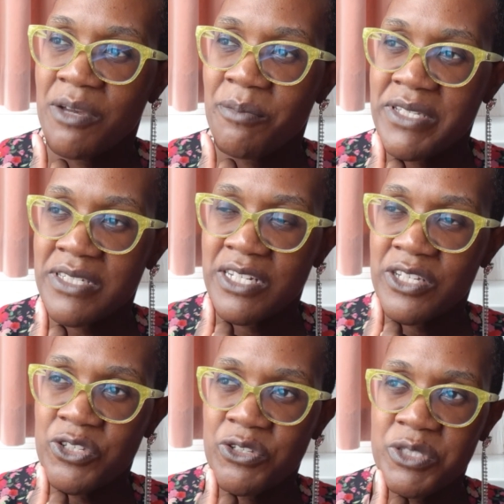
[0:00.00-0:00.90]
basically
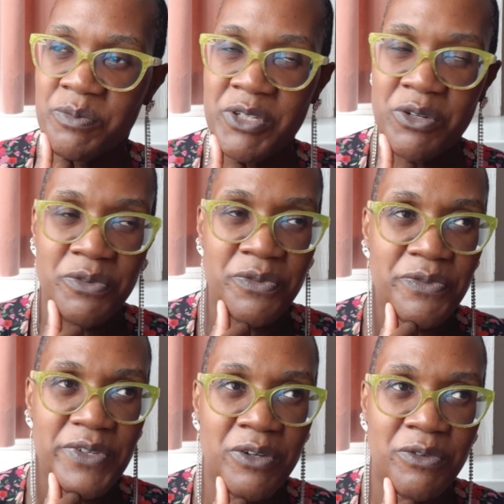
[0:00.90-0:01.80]
accused me
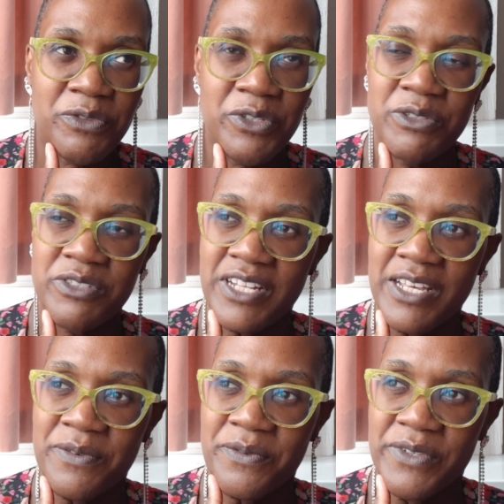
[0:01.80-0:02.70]
of using
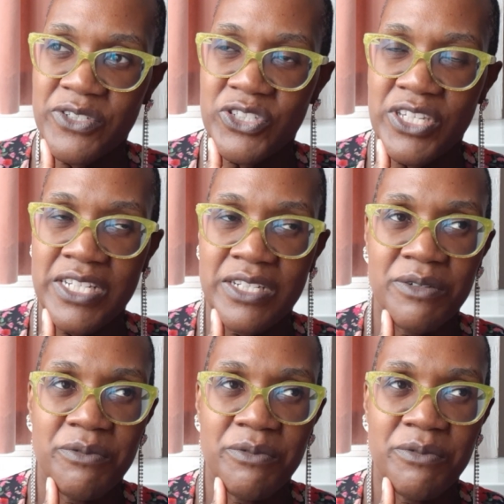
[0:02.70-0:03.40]
a phishing